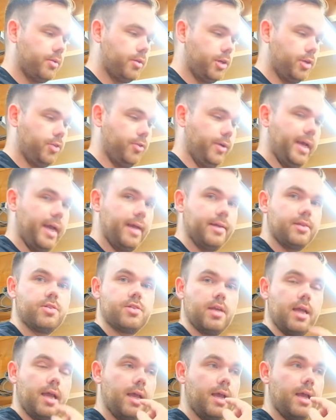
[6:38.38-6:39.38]
creates
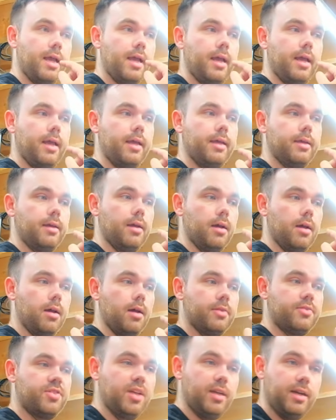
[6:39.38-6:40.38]
a
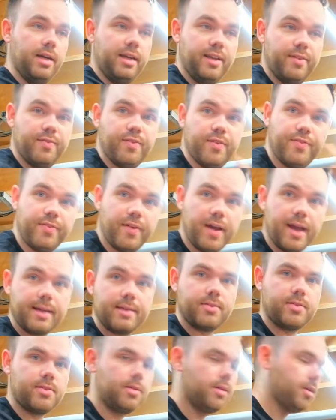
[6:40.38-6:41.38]
tea leaf
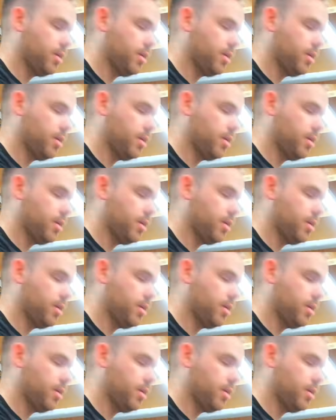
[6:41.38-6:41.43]
effect